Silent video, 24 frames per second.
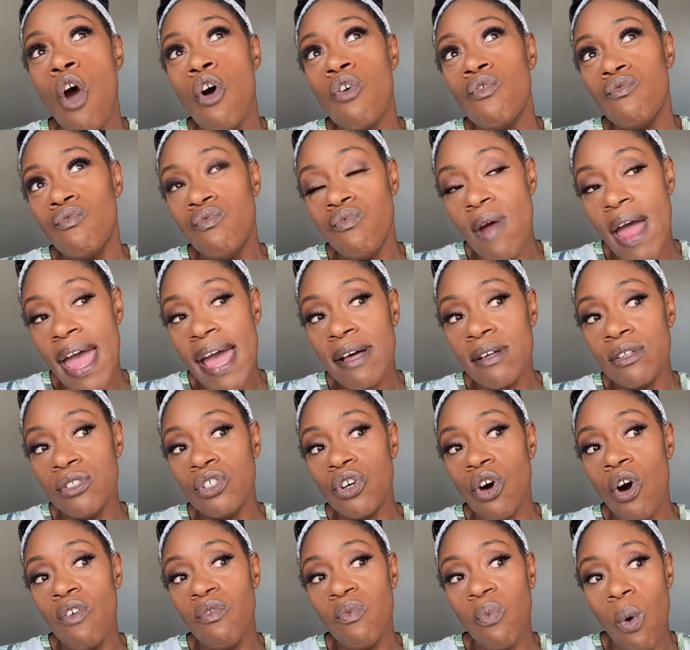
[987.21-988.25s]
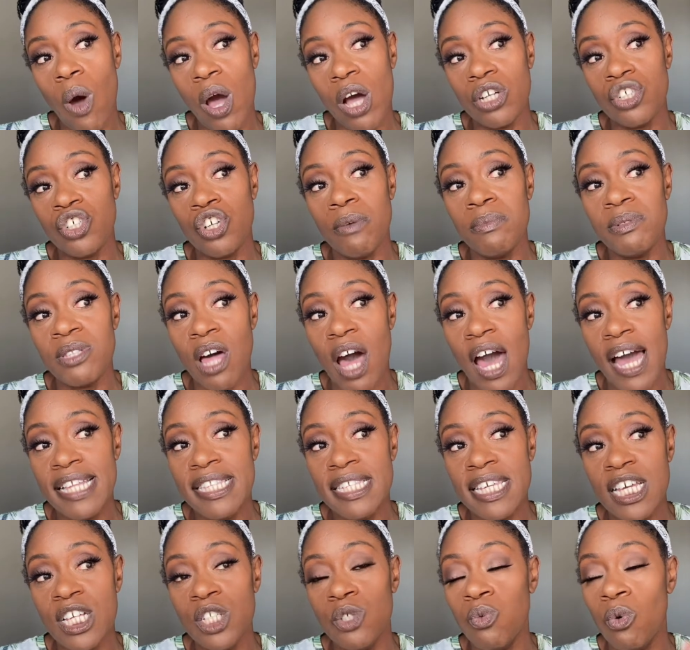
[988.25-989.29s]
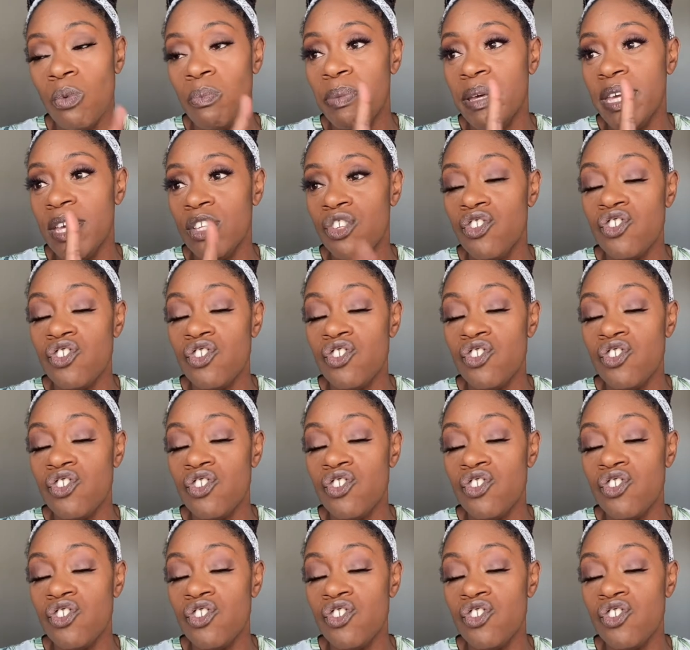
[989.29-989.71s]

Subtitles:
round of workshops that I teach will be